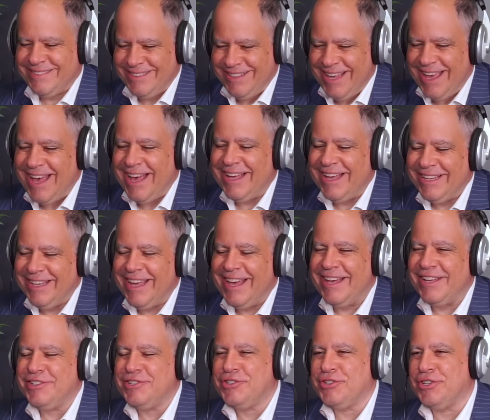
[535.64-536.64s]
Yeah,
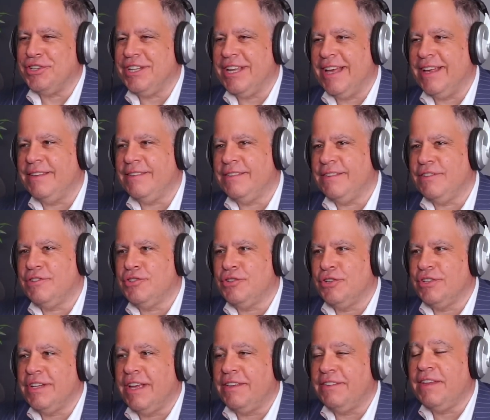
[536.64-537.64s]
it sure does. It
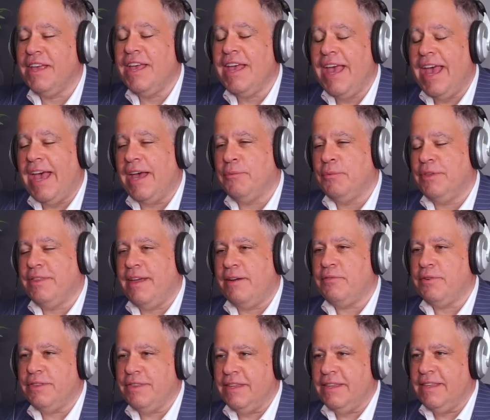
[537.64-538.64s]
sure does. And with
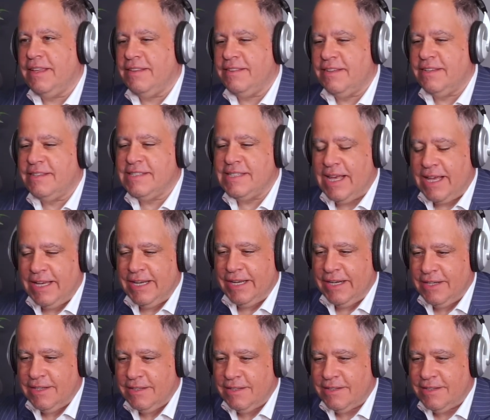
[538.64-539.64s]
everything that's
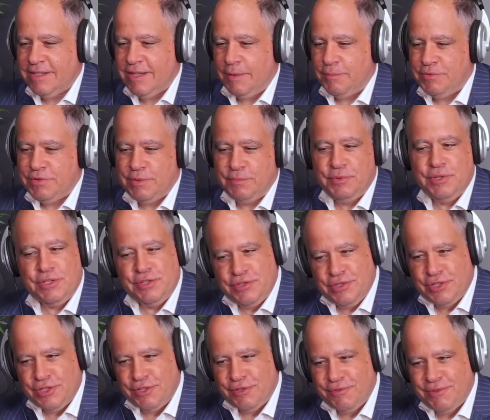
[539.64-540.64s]
exciting comes some
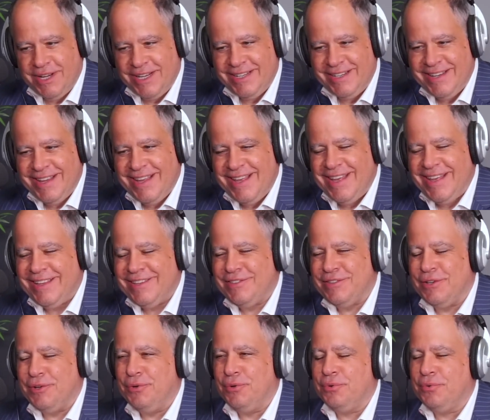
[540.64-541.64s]
concern, right?
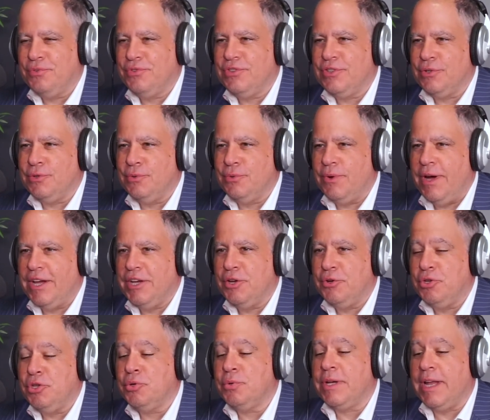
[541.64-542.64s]
So I
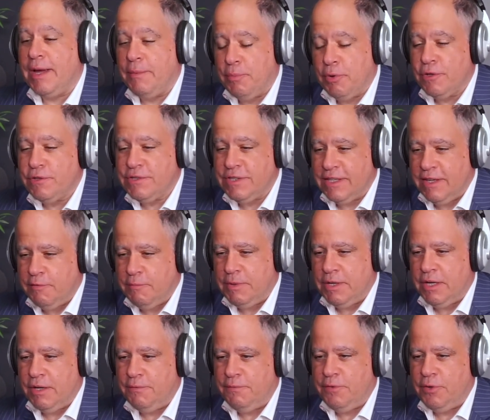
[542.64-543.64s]
know you and I personally have
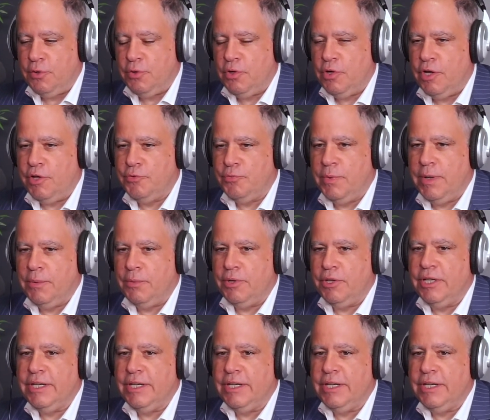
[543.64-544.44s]
been on phone calls where we're